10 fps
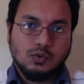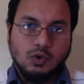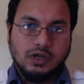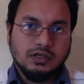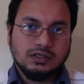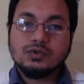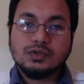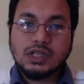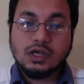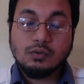common one.
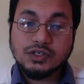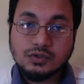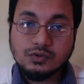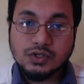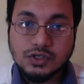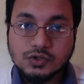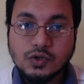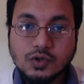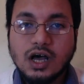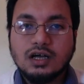The question would
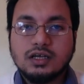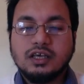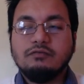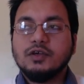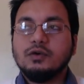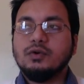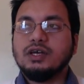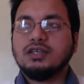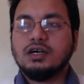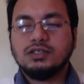usually give
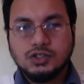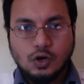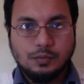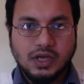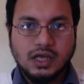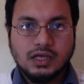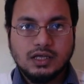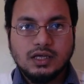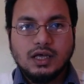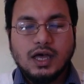you a certain topic
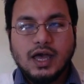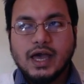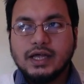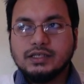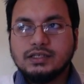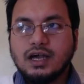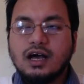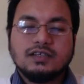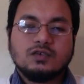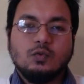and
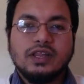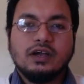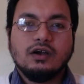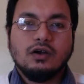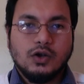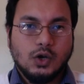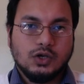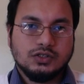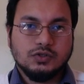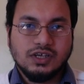ask whether or
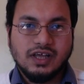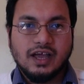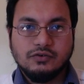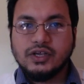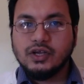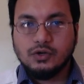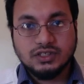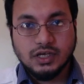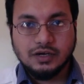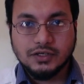not you agree
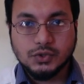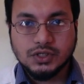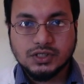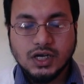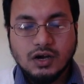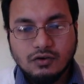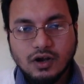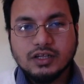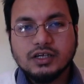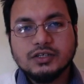or disagree to it.
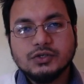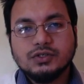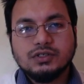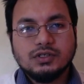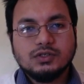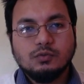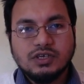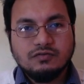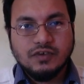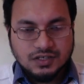Rather, it would,
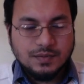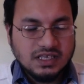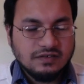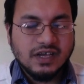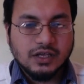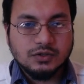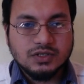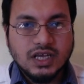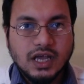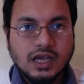to be very specific, it
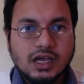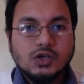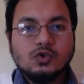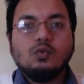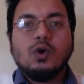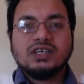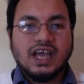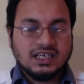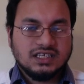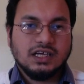would say to
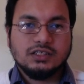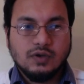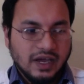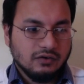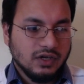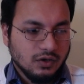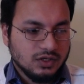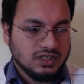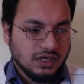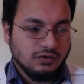what extent you agree
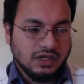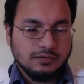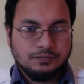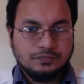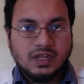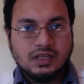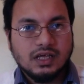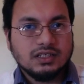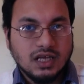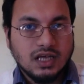or disagree.
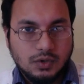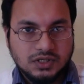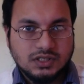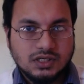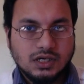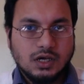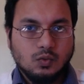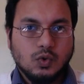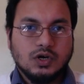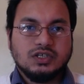That is how
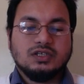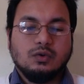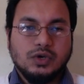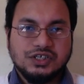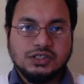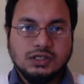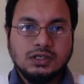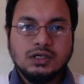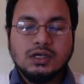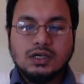it words the
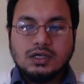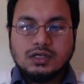question.